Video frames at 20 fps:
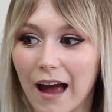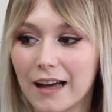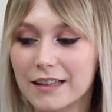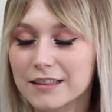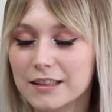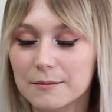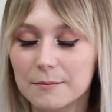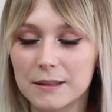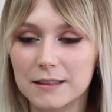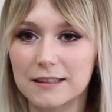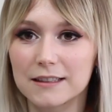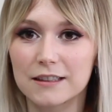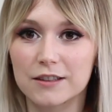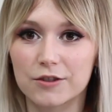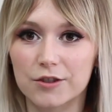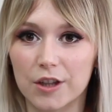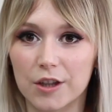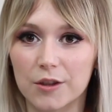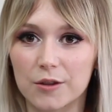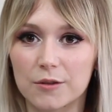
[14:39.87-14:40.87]
As your business
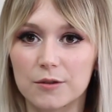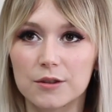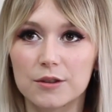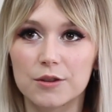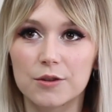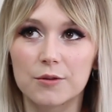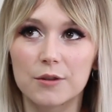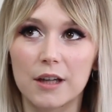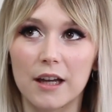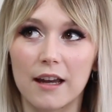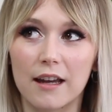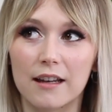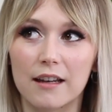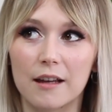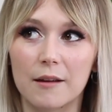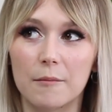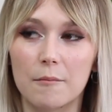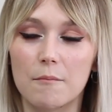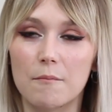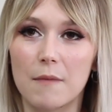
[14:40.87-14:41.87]
grows, you can
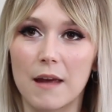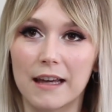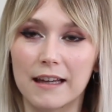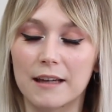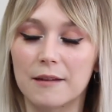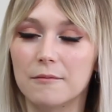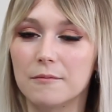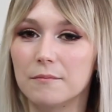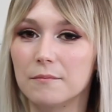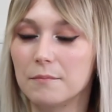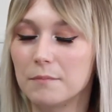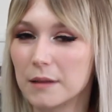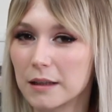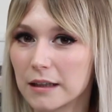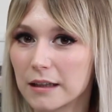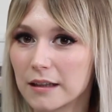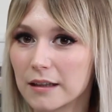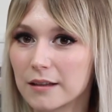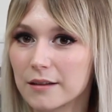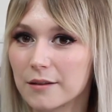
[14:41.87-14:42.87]
make it
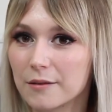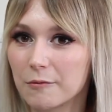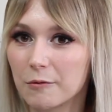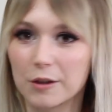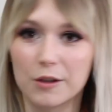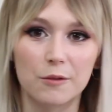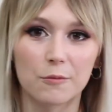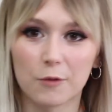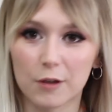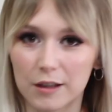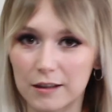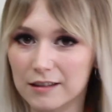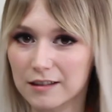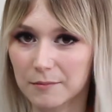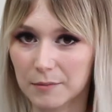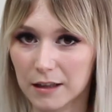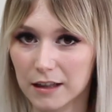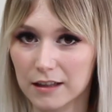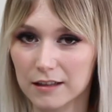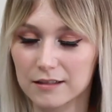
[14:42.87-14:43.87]
be what you want it to
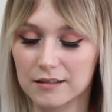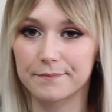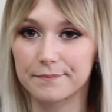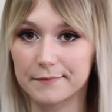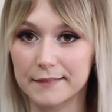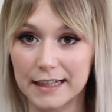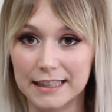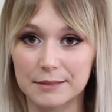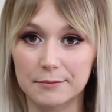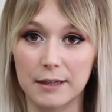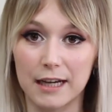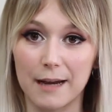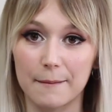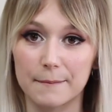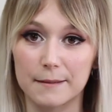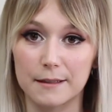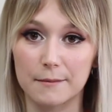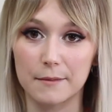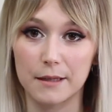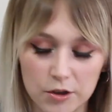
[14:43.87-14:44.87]
be. That's what
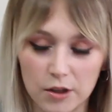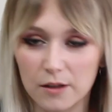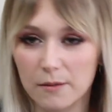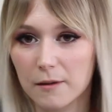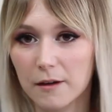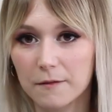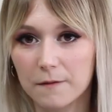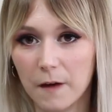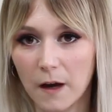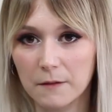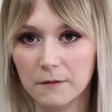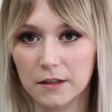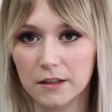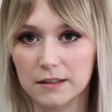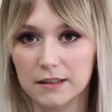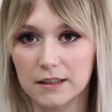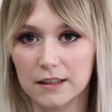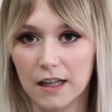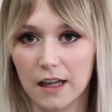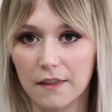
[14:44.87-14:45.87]
happened to me. It took about 5
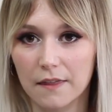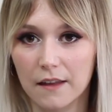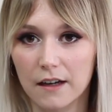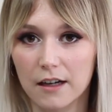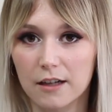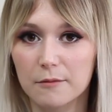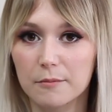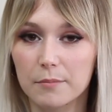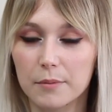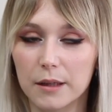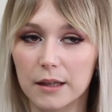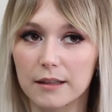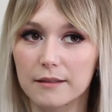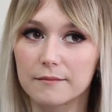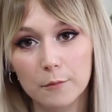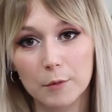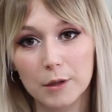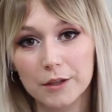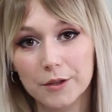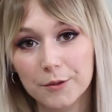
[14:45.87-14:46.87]
years to get there, but
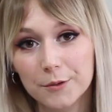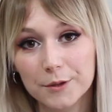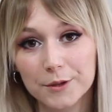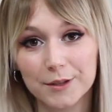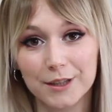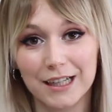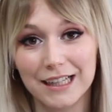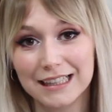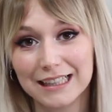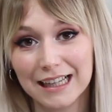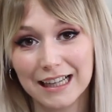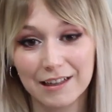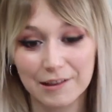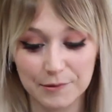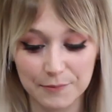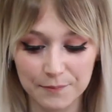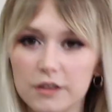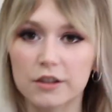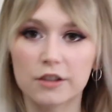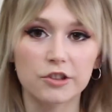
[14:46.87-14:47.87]
we doing great
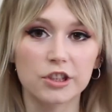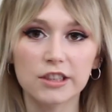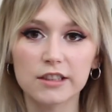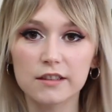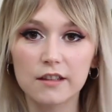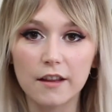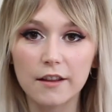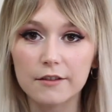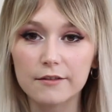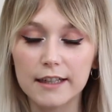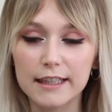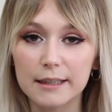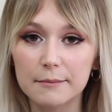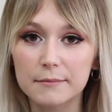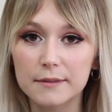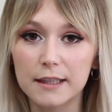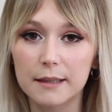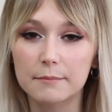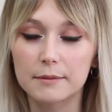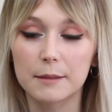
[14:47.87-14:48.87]
now. So just another
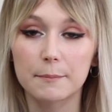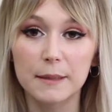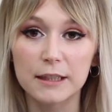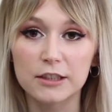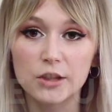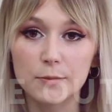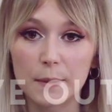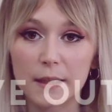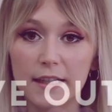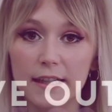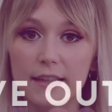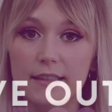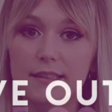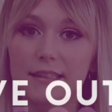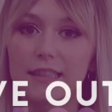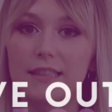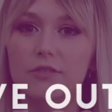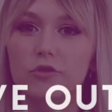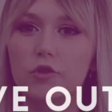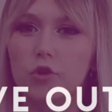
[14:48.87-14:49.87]
random tip to pinch pennies
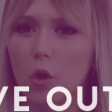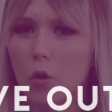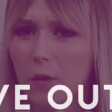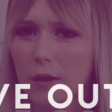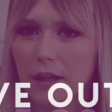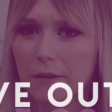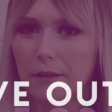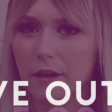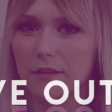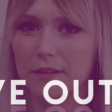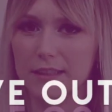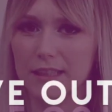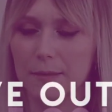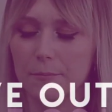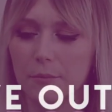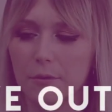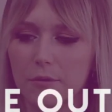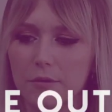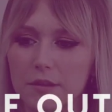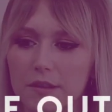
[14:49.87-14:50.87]
is don't give out
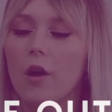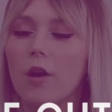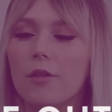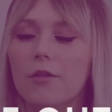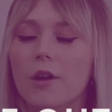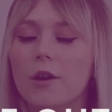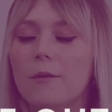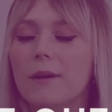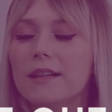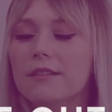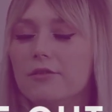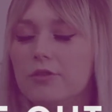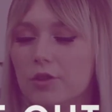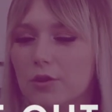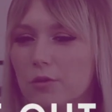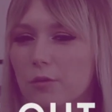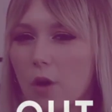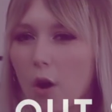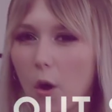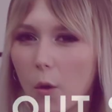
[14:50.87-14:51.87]
samples. Although I
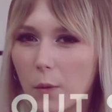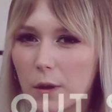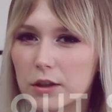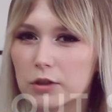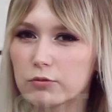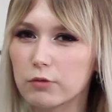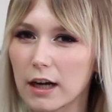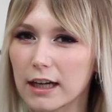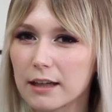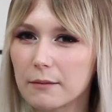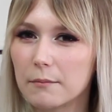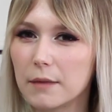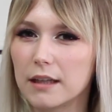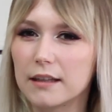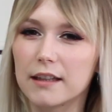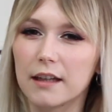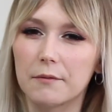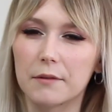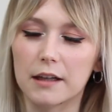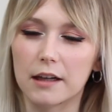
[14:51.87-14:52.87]
do always
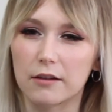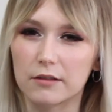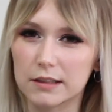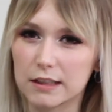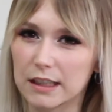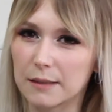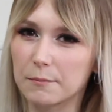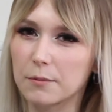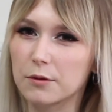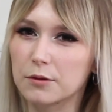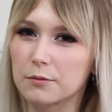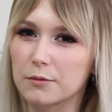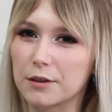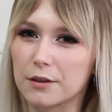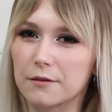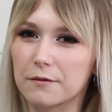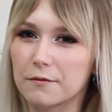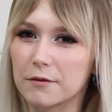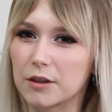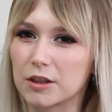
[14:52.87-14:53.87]
recommend giving out samples when
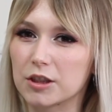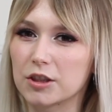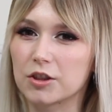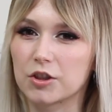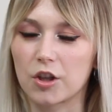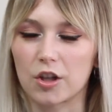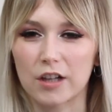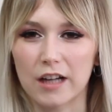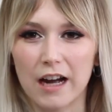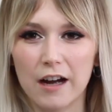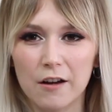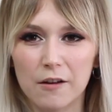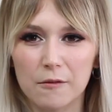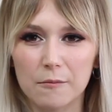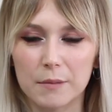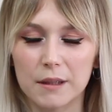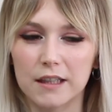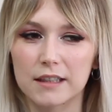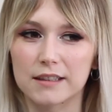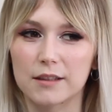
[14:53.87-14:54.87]
you first start
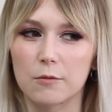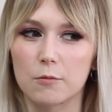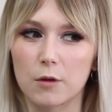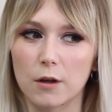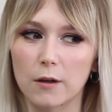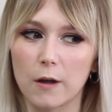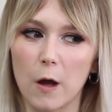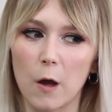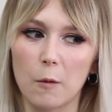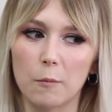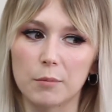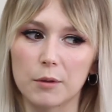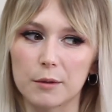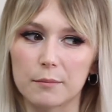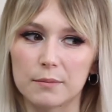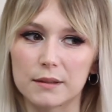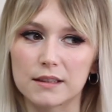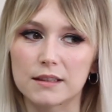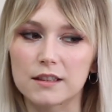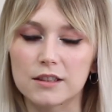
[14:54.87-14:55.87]
out because it will help your
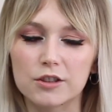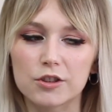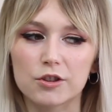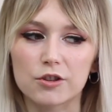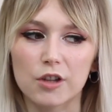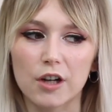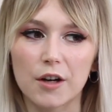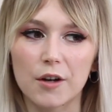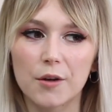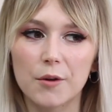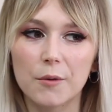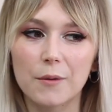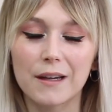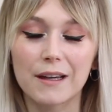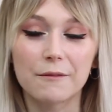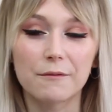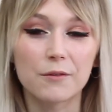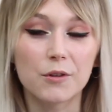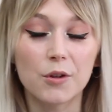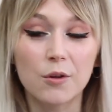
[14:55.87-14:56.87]
business grow,
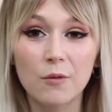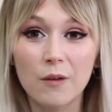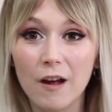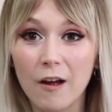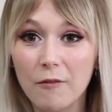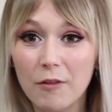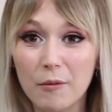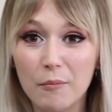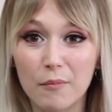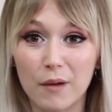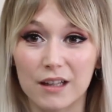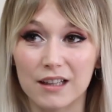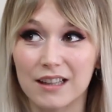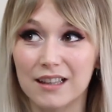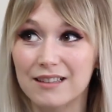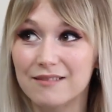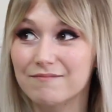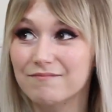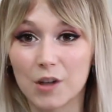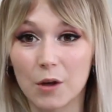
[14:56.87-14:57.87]
if you don't have the
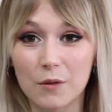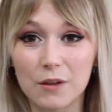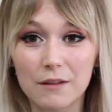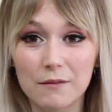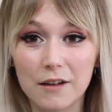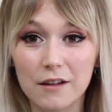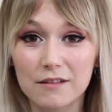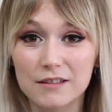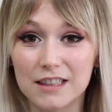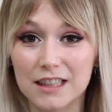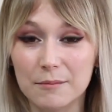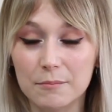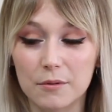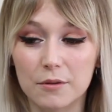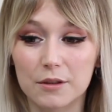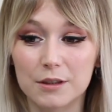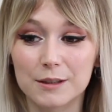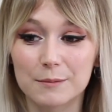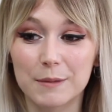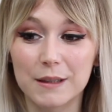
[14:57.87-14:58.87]
money, don't give out
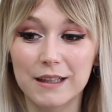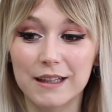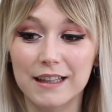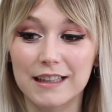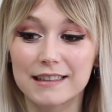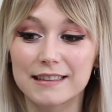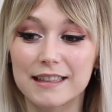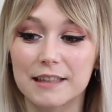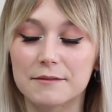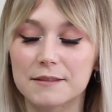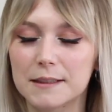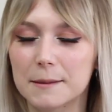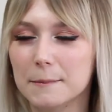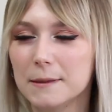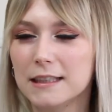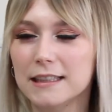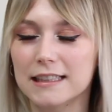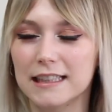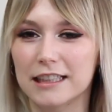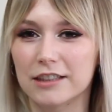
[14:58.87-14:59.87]
samples, because if
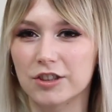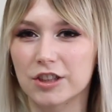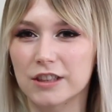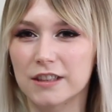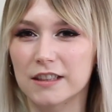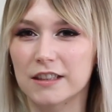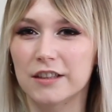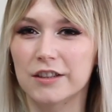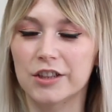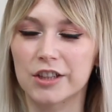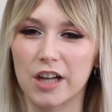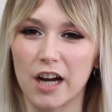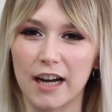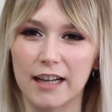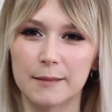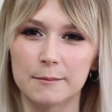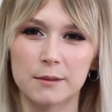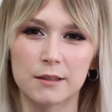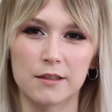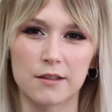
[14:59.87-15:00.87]
somebody's interested in your
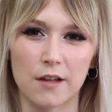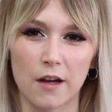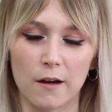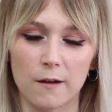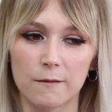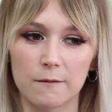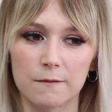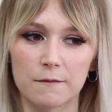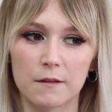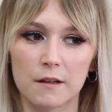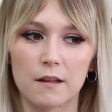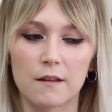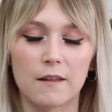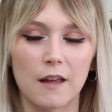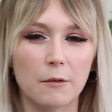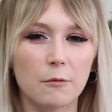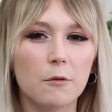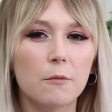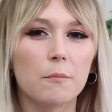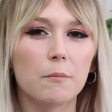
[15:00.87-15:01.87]
items enough,
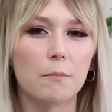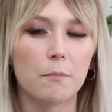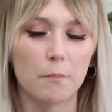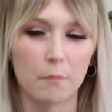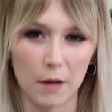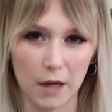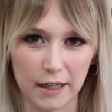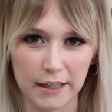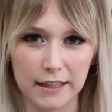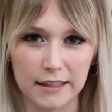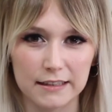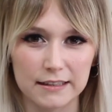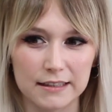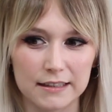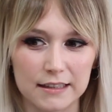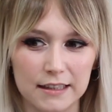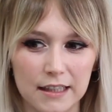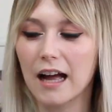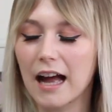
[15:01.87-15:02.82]
they will buy it.